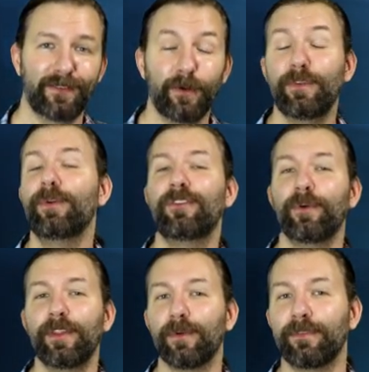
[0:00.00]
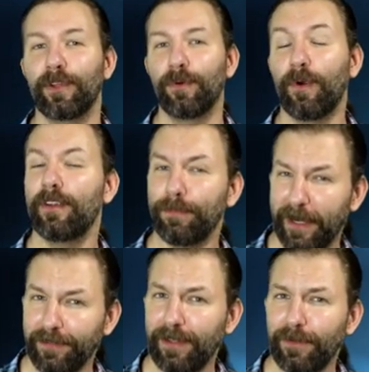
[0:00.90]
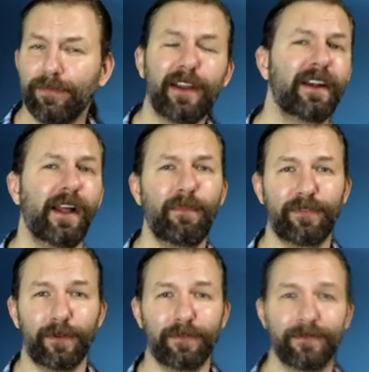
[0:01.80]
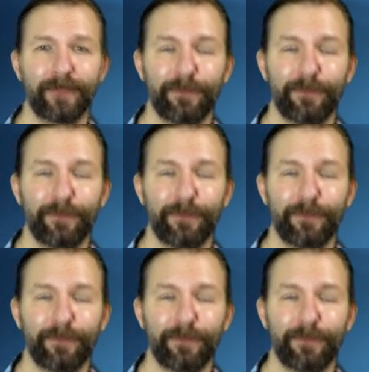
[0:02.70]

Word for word: so if you enjoyed the review, or especially if you found it helpful,